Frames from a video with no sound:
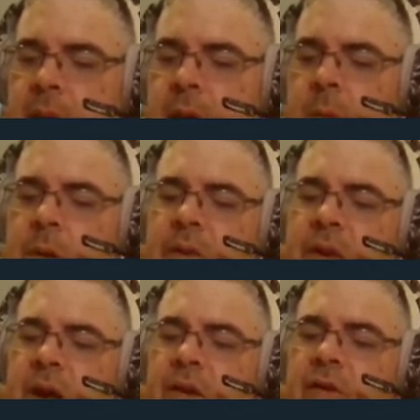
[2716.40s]
And when
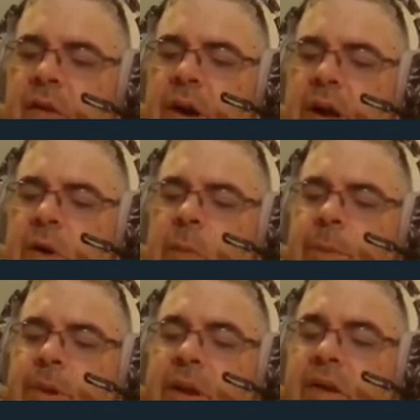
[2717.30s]
the ice dragon
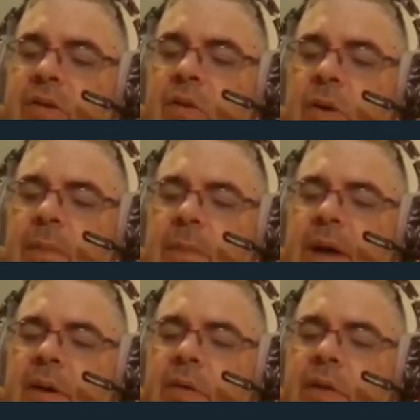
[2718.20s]
opened its great
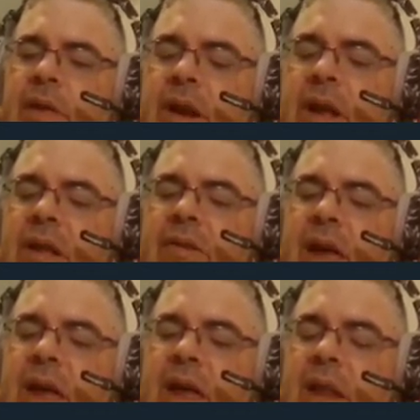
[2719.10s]
mouth and
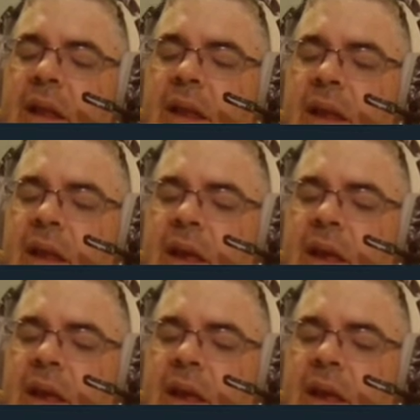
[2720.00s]
exhaled,